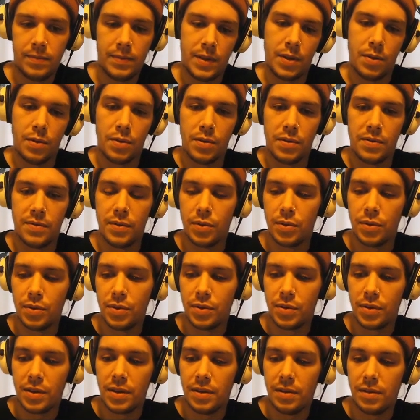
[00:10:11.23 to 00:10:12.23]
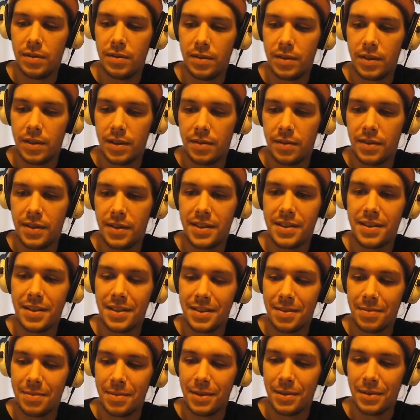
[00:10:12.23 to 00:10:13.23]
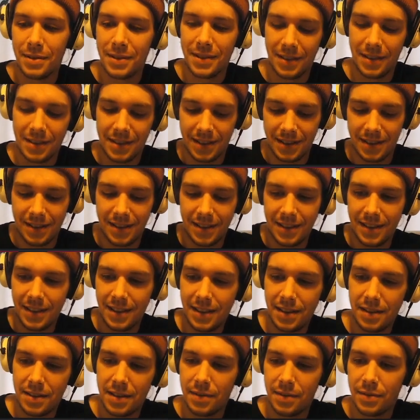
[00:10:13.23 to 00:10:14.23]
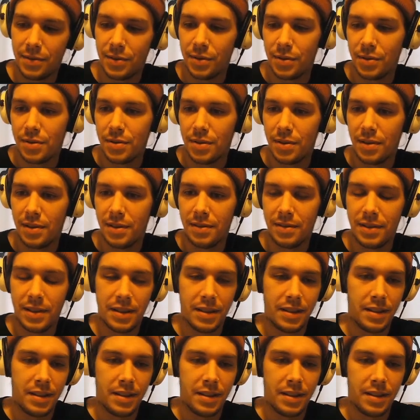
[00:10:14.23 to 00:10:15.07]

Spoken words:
Of course, full control, so everything's got to be auto done. Take full control off.